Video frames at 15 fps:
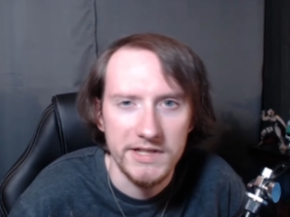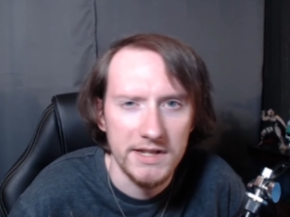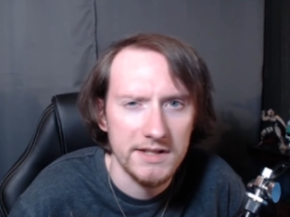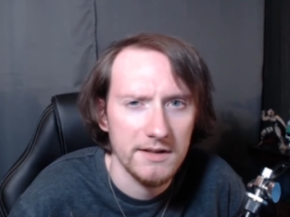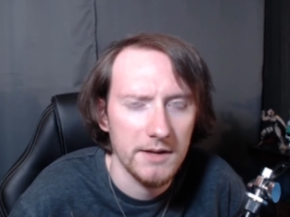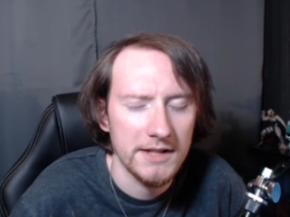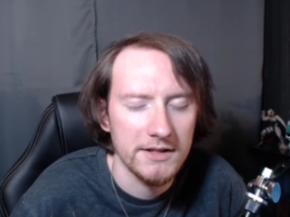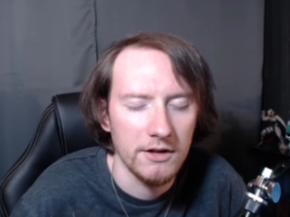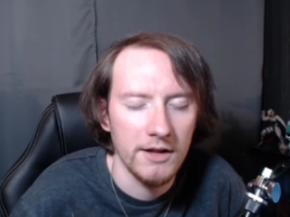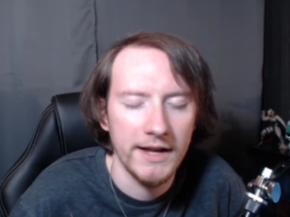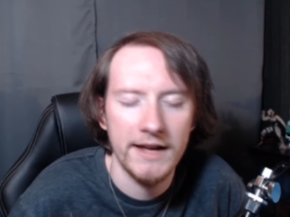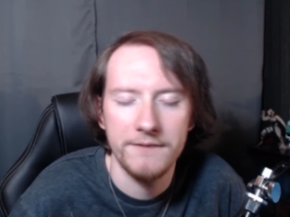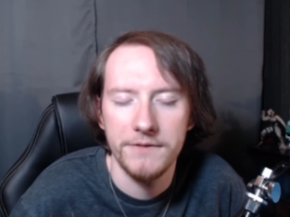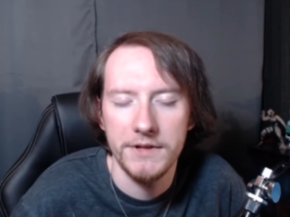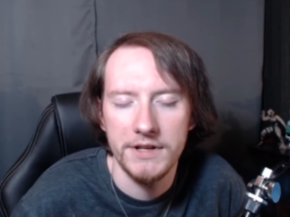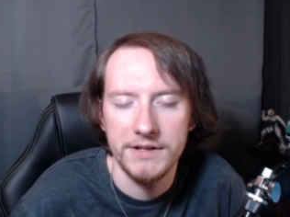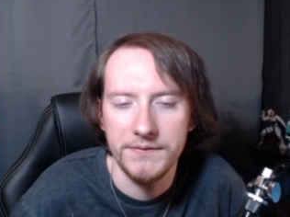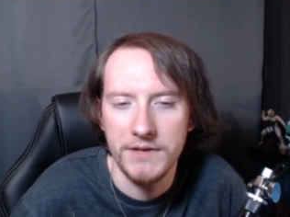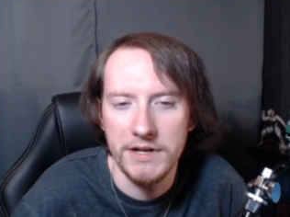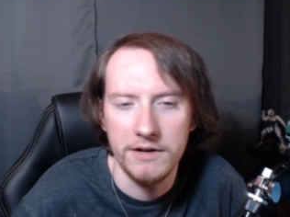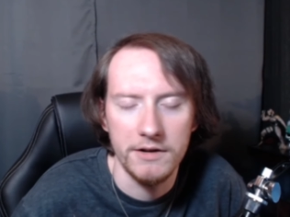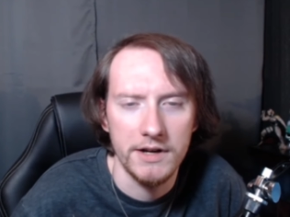That's, that's all I got for this
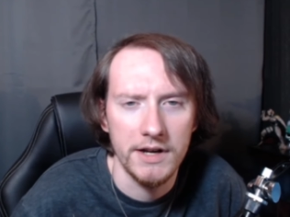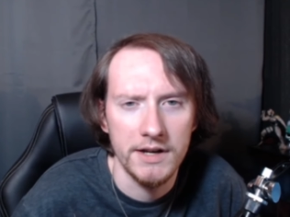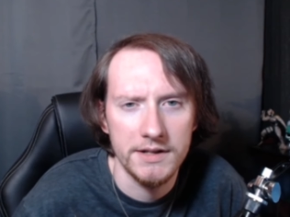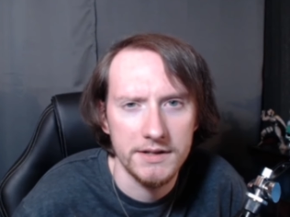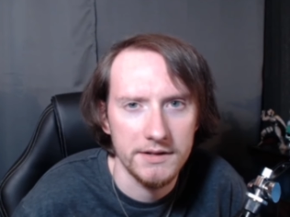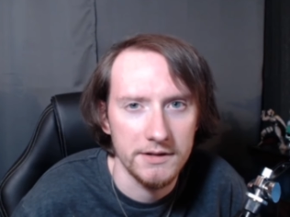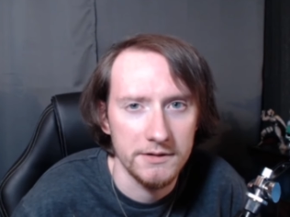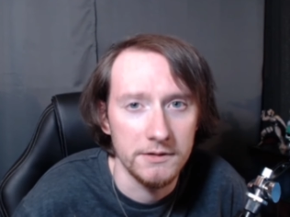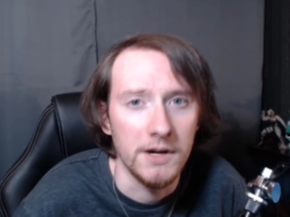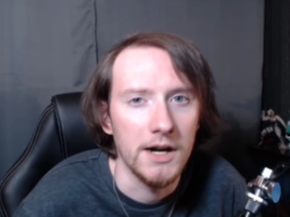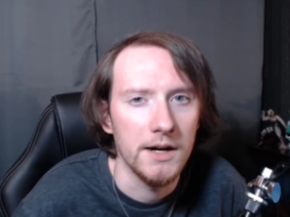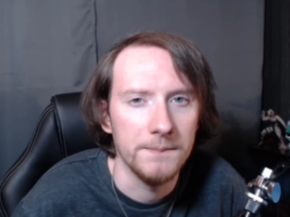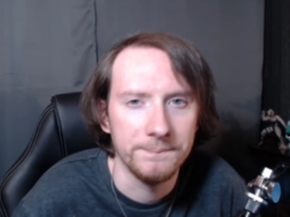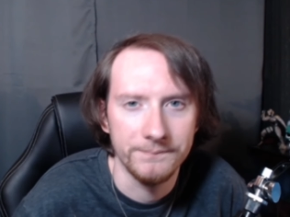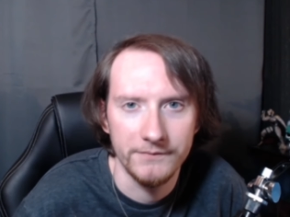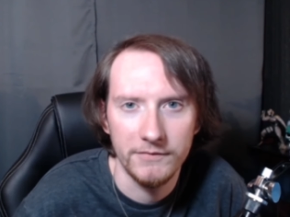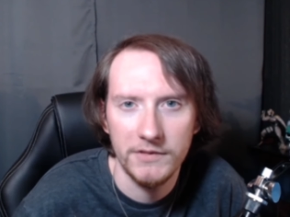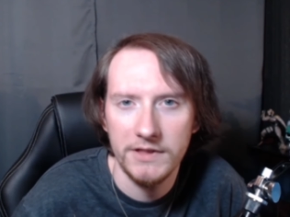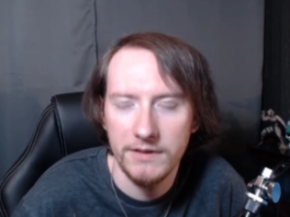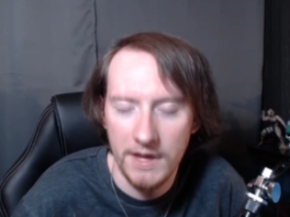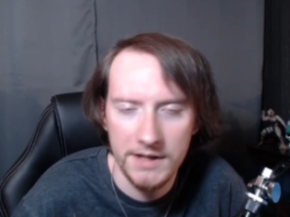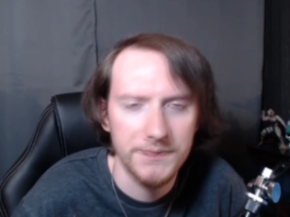video, guys, so um,
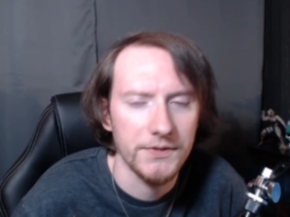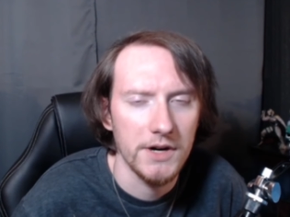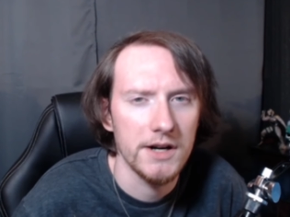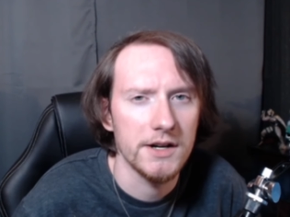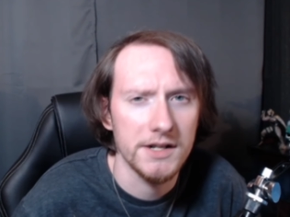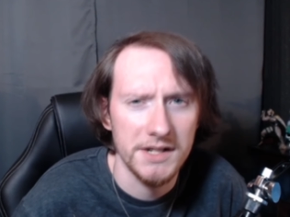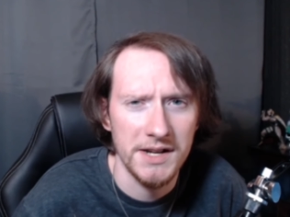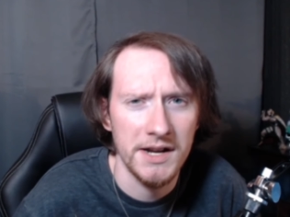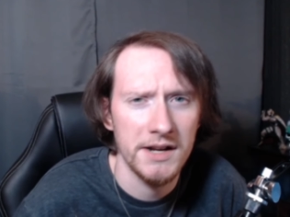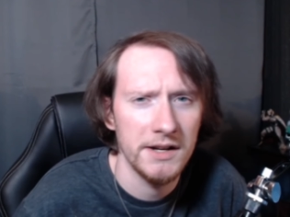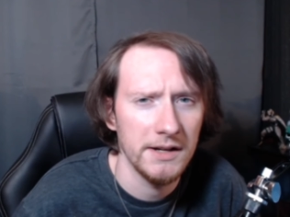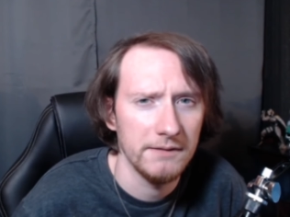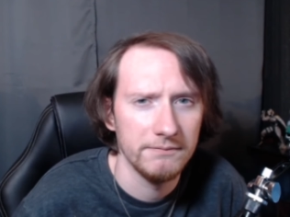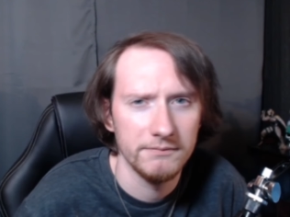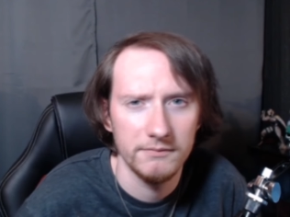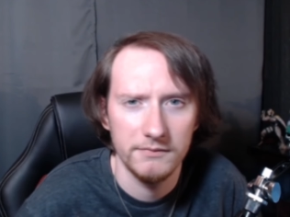thanks for understanding.